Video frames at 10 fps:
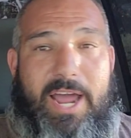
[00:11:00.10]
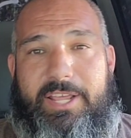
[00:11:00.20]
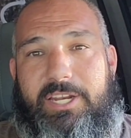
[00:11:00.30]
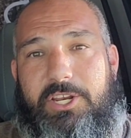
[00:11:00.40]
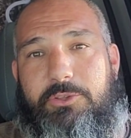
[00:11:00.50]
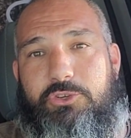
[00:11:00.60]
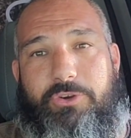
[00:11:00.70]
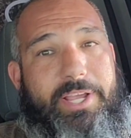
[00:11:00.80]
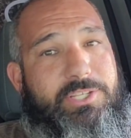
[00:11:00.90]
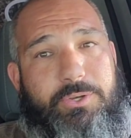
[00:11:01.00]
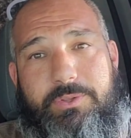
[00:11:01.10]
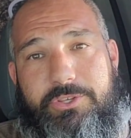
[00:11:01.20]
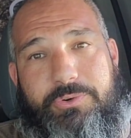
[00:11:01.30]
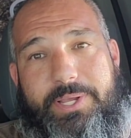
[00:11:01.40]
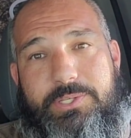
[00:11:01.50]
I didn't need a new trans tune. And
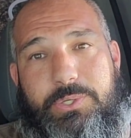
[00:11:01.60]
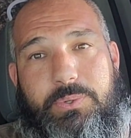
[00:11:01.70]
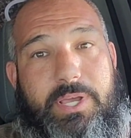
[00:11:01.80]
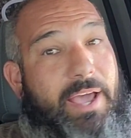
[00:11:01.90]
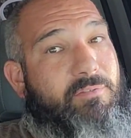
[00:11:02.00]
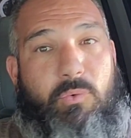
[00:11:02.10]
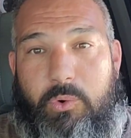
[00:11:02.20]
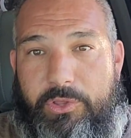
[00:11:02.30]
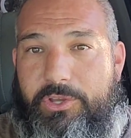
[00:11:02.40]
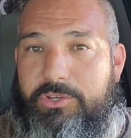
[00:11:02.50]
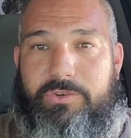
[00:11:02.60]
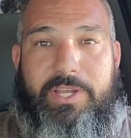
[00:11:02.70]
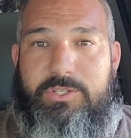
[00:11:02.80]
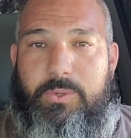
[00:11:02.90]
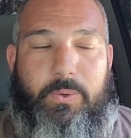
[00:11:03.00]
the trans tune, I have a really good
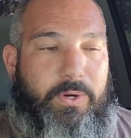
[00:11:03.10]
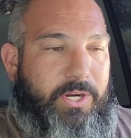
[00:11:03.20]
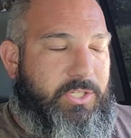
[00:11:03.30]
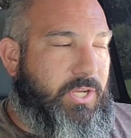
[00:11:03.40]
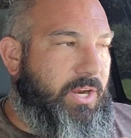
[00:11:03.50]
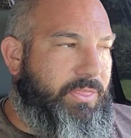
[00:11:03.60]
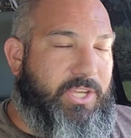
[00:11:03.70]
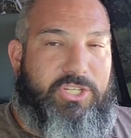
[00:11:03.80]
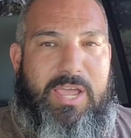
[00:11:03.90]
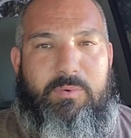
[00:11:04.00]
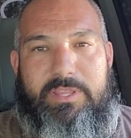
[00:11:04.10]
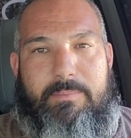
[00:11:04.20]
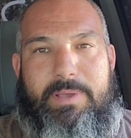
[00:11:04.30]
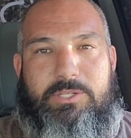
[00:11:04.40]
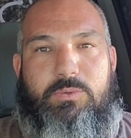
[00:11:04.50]
trans tune on here, so I didn't think Jay wanted
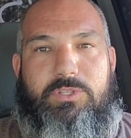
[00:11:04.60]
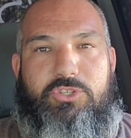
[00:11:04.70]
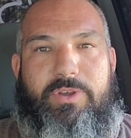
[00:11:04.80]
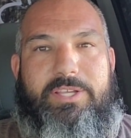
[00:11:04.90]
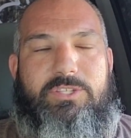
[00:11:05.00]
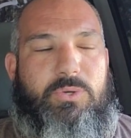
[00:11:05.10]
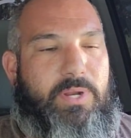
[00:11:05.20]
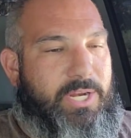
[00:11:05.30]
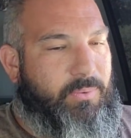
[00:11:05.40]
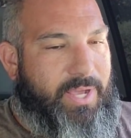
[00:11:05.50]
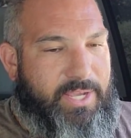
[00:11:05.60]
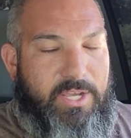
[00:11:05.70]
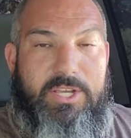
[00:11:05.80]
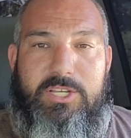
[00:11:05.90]
to mess with the trans tune anyway.